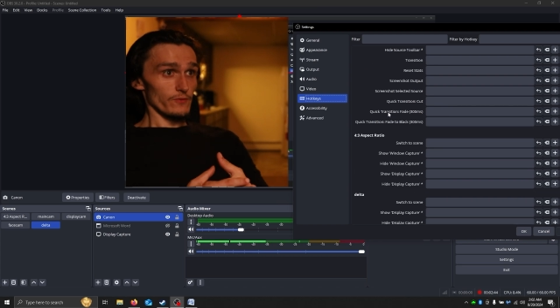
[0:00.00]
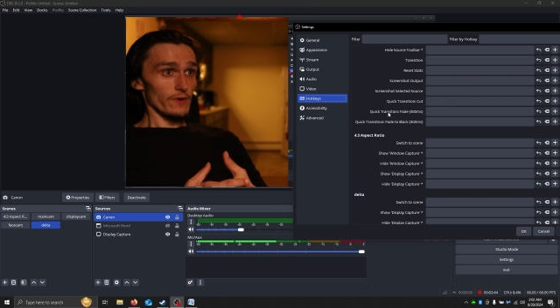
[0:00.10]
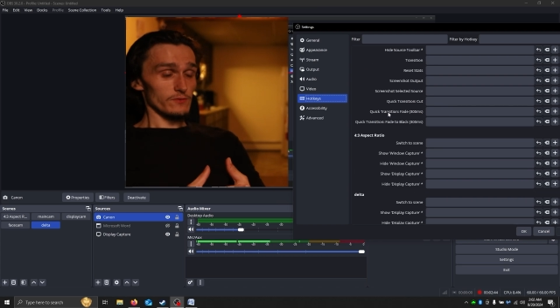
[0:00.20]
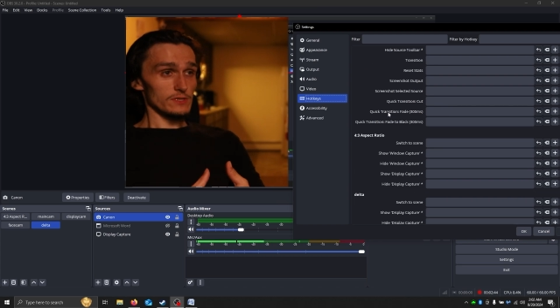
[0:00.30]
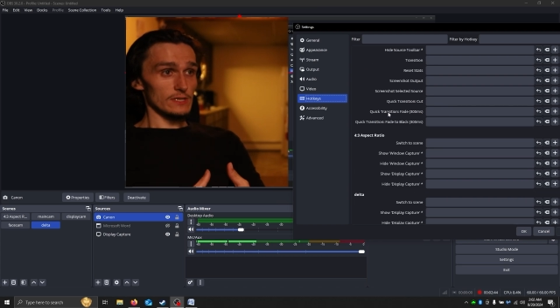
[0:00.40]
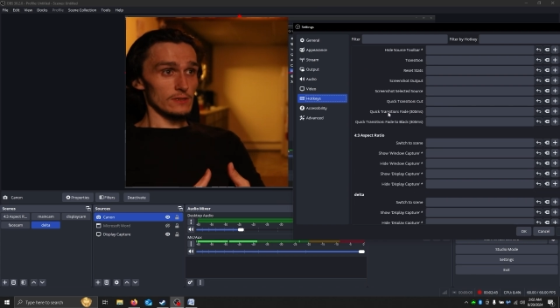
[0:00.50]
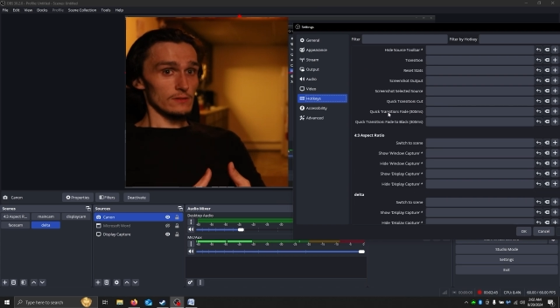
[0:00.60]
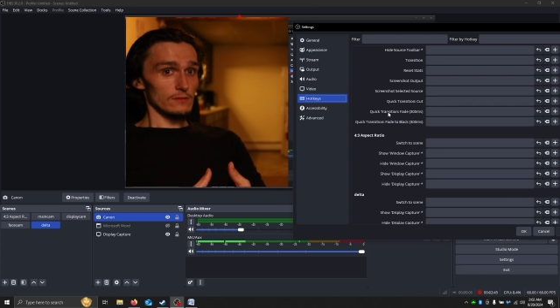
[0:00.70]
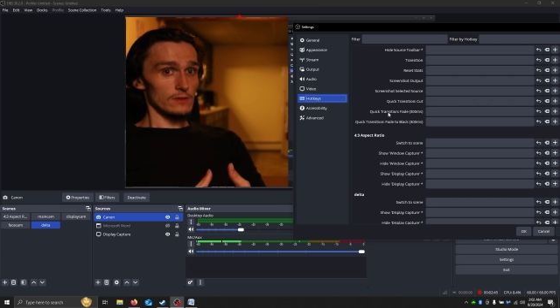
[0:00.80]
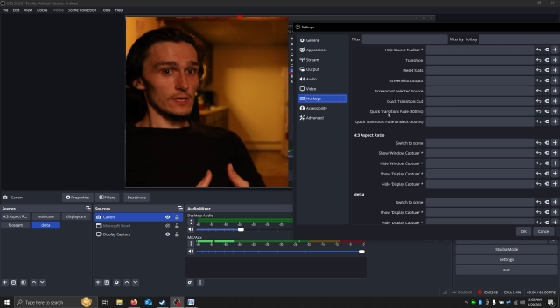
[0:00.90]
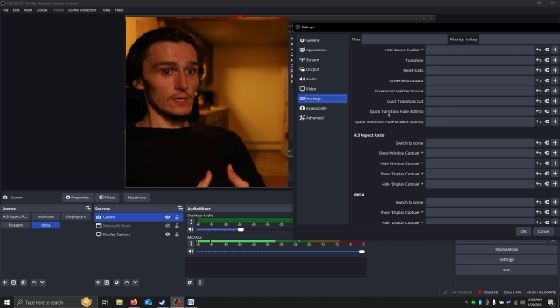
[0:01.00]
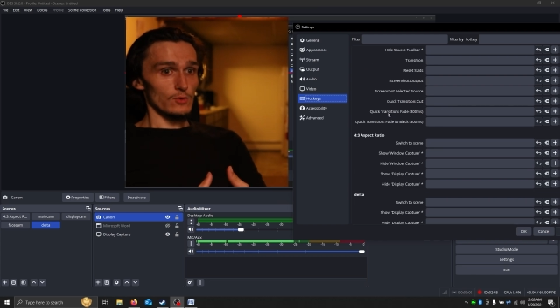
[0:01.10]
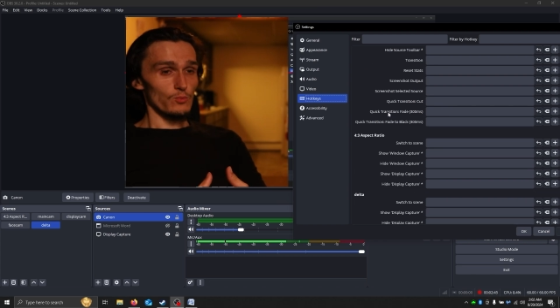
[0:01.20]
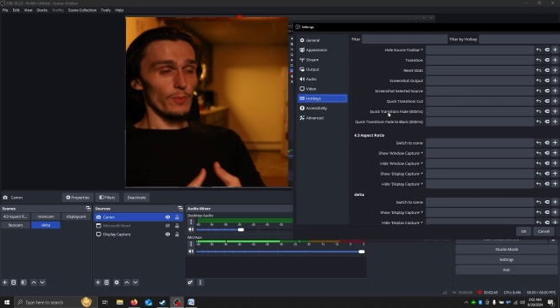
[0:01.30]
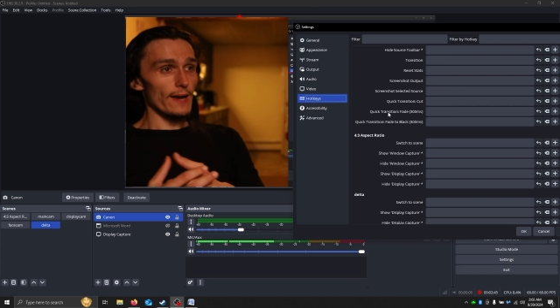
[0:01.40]
ever seen the
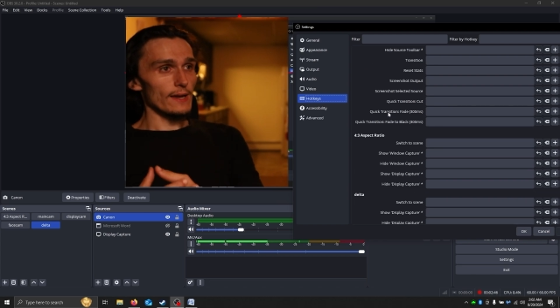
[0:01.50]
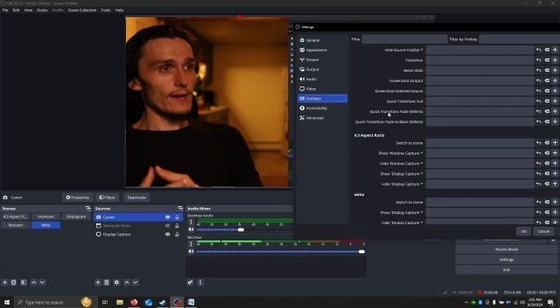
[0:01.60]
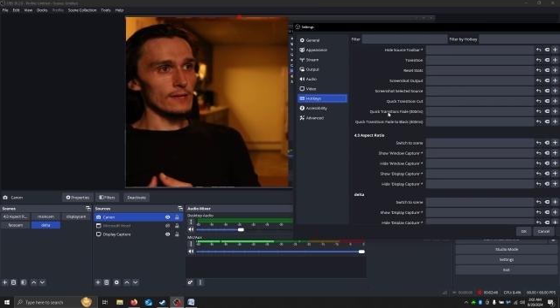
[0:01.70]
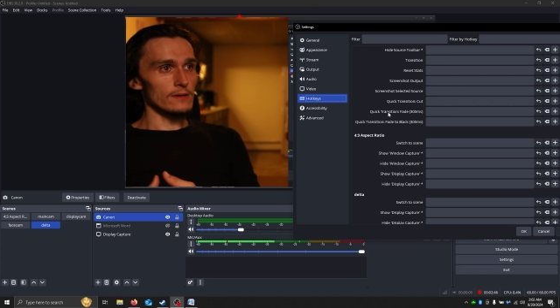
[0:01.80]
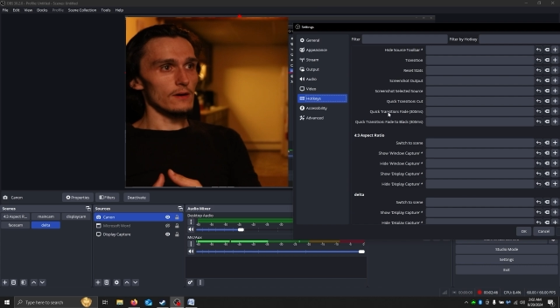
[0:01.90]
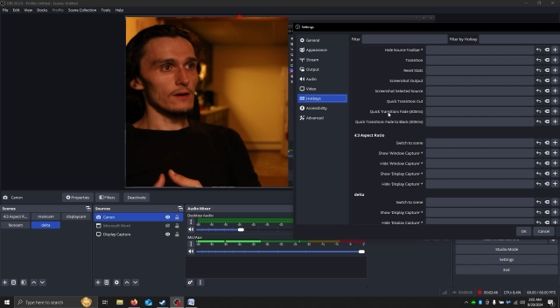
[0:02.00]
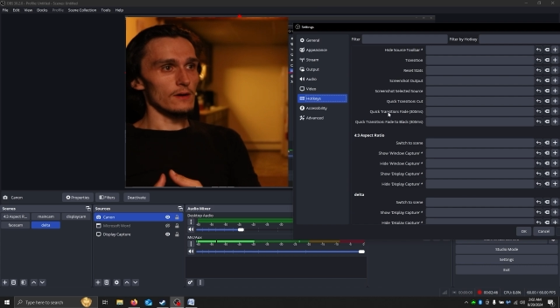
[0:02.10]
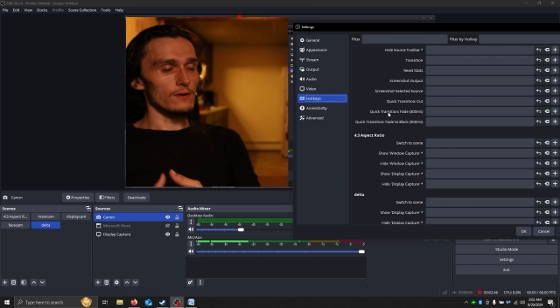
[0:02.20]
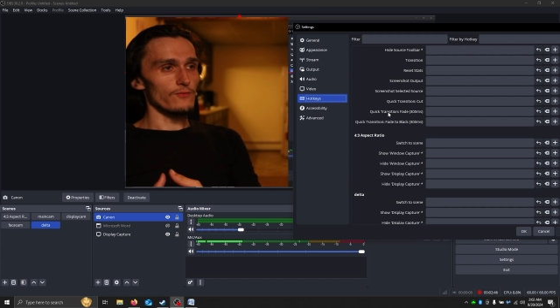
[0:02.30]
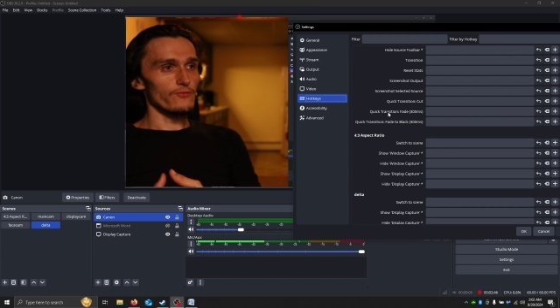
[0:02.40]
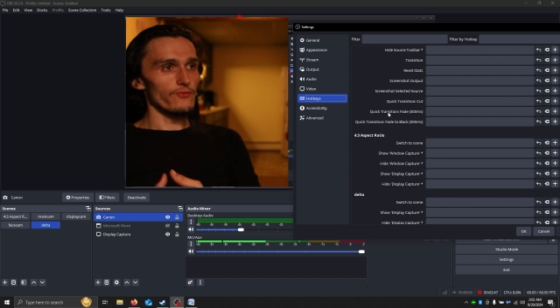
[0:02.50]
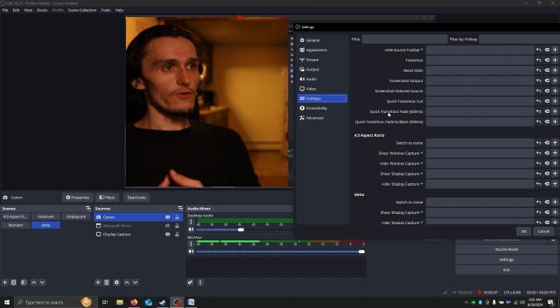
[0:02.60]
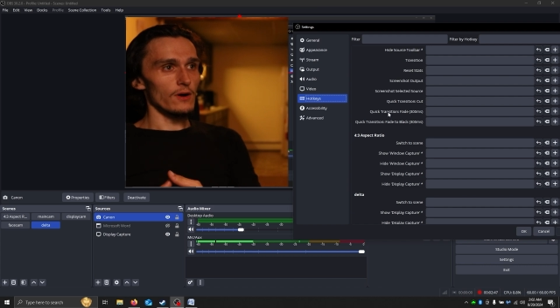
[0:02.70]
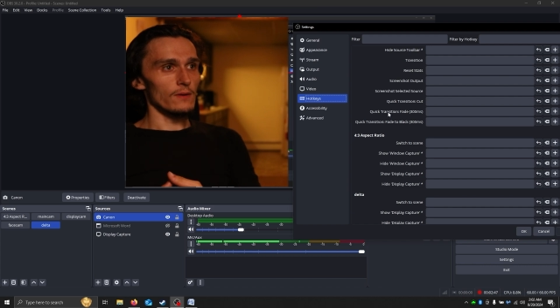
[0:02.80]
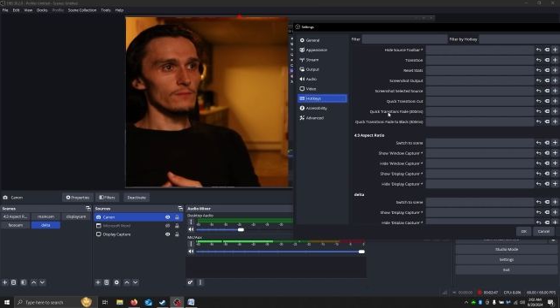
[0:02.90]
back end of
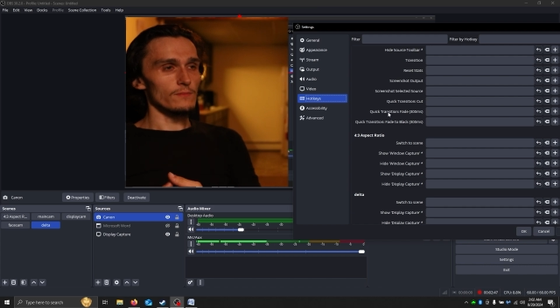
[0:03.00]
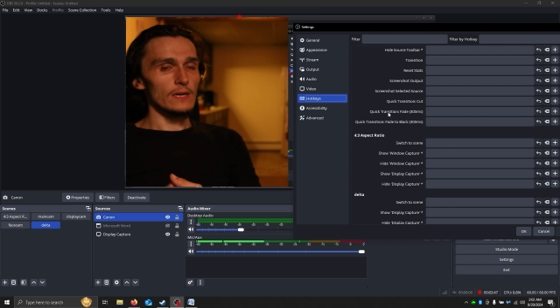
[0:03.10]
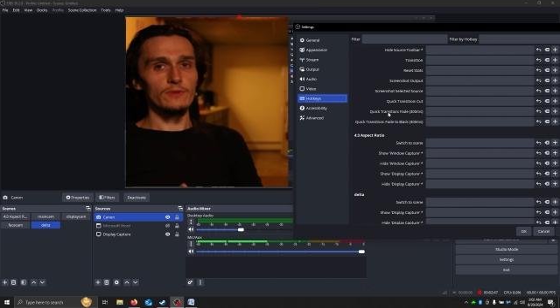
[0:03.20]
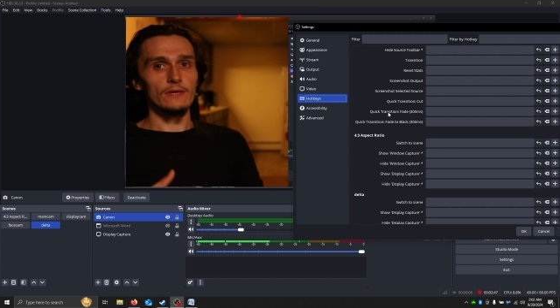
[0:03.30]
maybe the